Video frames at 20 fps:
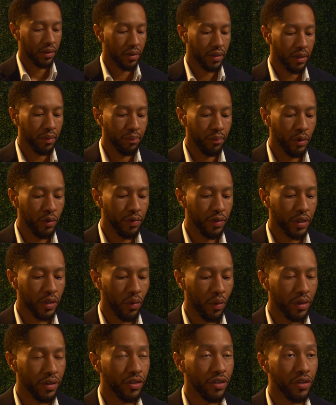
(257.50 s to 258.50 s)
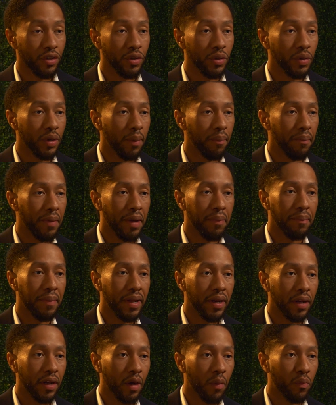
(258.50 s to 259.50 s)
All right, moving on to
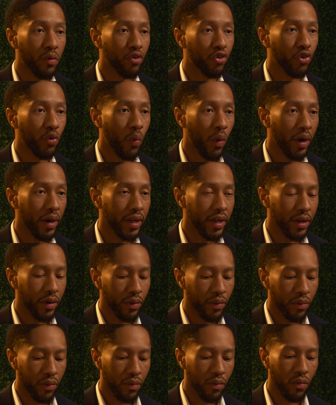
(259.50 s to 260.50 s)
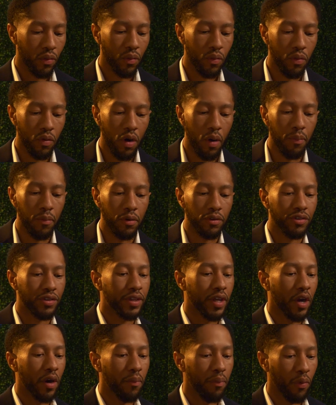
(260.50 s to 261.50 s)
amendment number 20. Almost
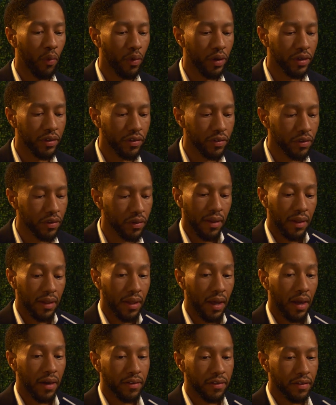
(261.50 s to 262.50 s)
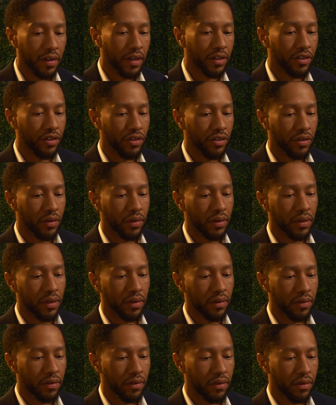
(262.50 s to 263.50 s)
there, boys. A lot of sections on
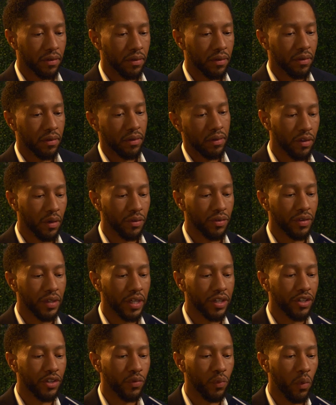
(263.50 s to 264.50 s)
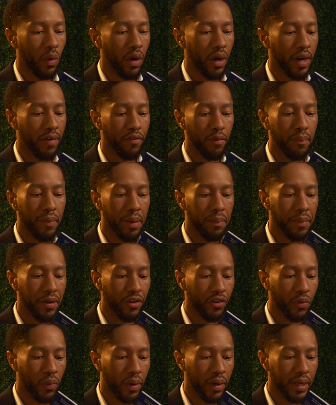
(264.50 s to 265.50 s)
this. So section 1 of
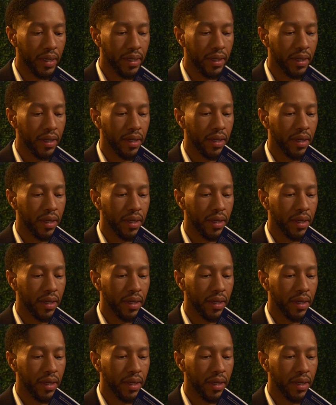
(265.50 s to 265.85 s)
amendment 20.